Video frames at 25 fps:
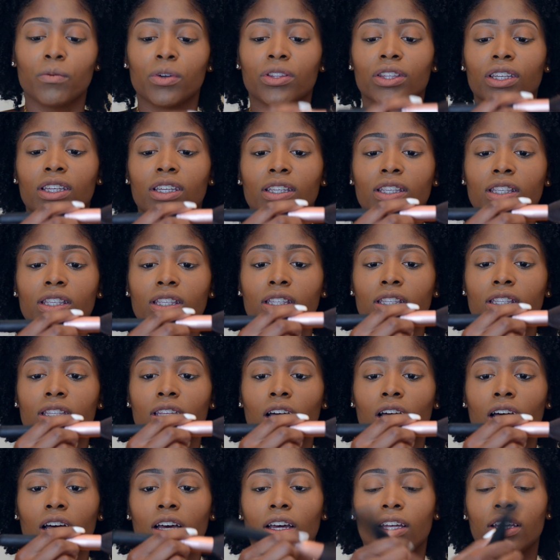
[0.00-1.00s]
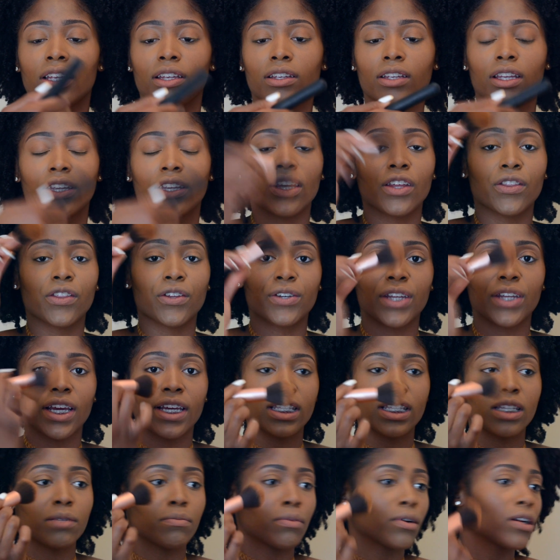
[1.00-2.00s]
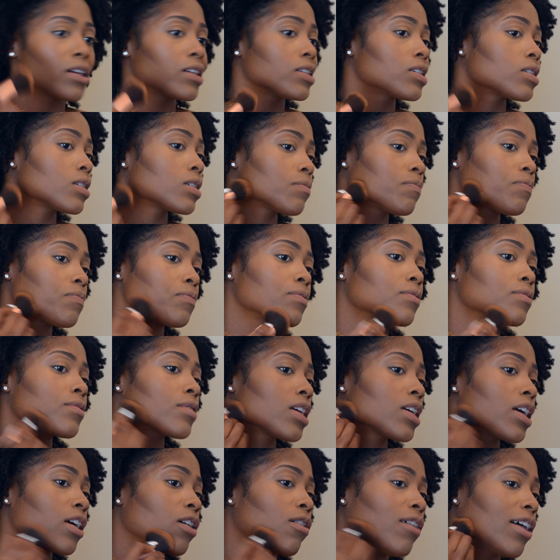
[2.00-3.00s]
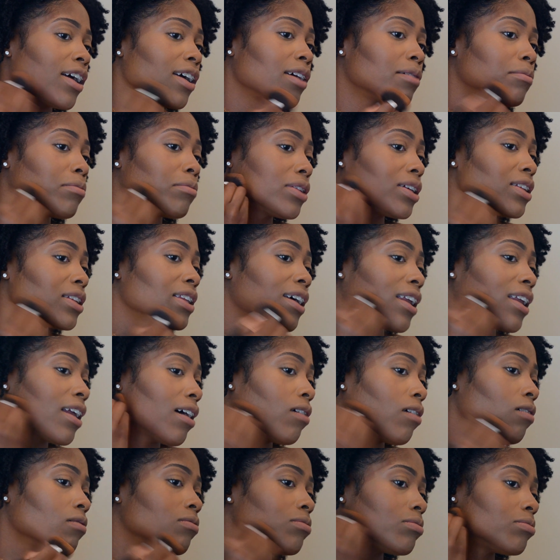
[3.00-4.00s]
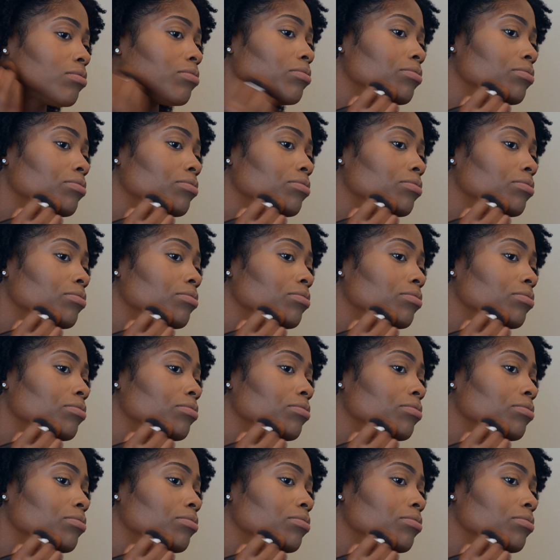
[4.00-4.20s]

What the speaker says: with this another daisy brush and go ahead and blend that out.